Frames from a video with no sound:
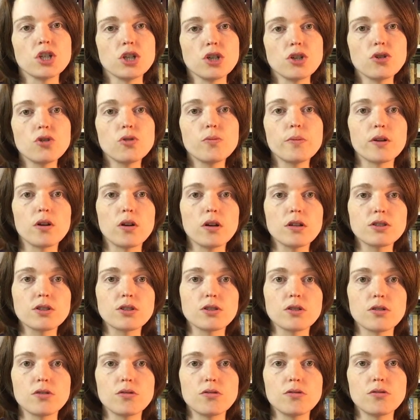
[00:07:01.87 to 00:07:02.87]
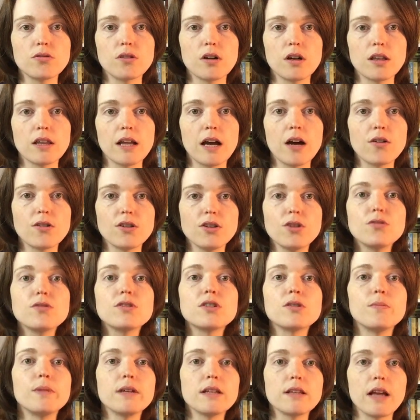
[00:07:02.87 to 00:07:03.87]
to you, but also allow you
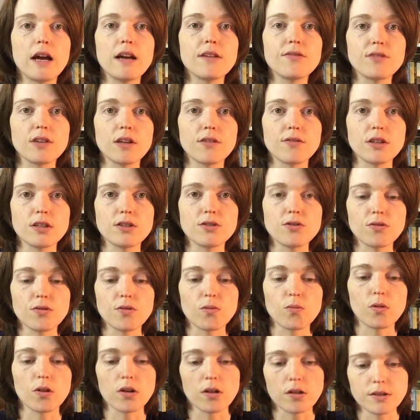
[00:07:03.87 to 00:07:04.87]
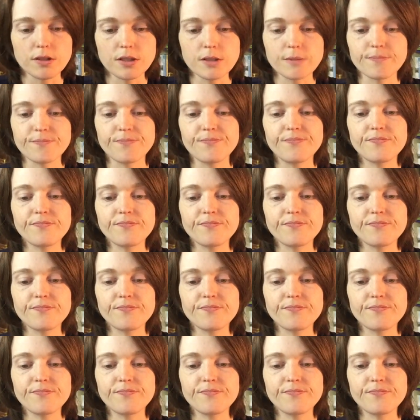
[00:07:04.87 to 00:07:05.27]
to be life-giving to the world.